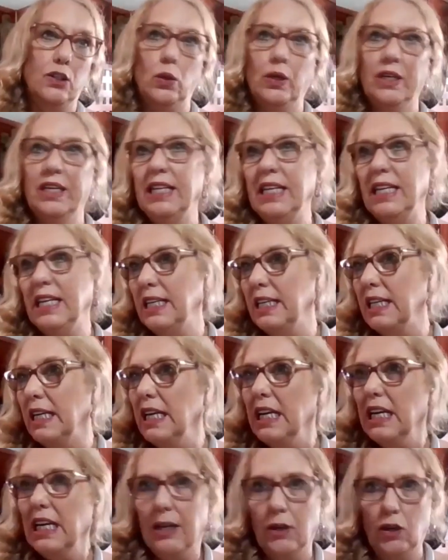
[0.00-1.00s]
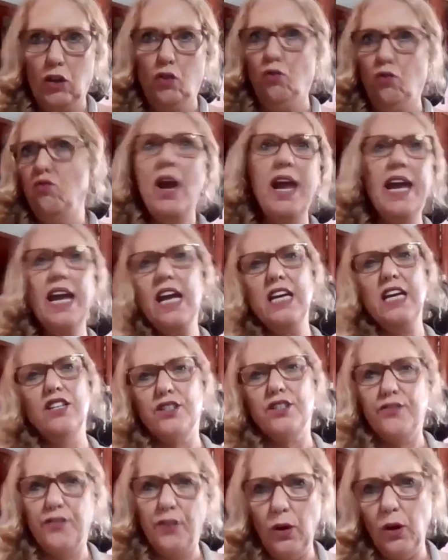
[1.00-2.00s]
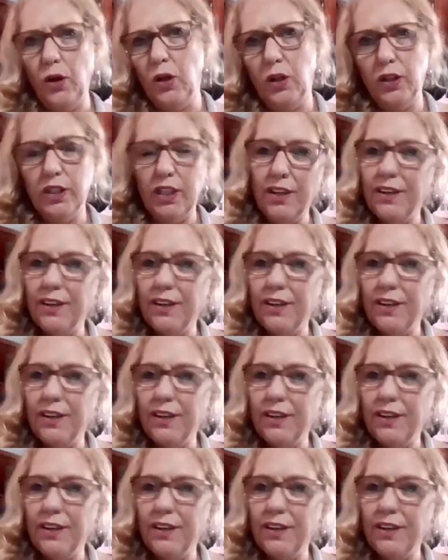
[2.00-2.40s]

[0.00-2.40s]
getting rageful.